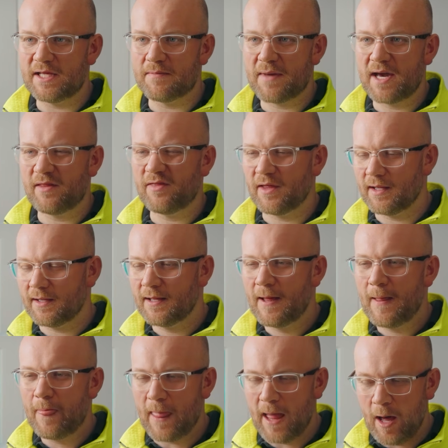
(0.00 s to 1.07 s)
you might think,
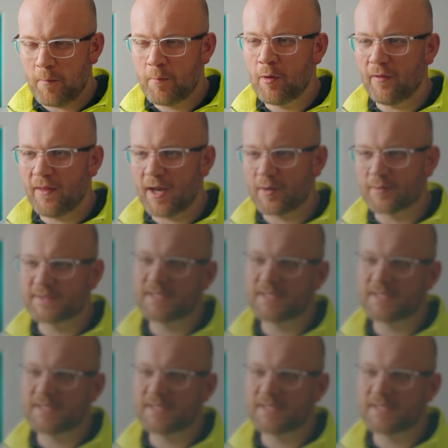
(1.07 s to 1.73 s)
I'll put that on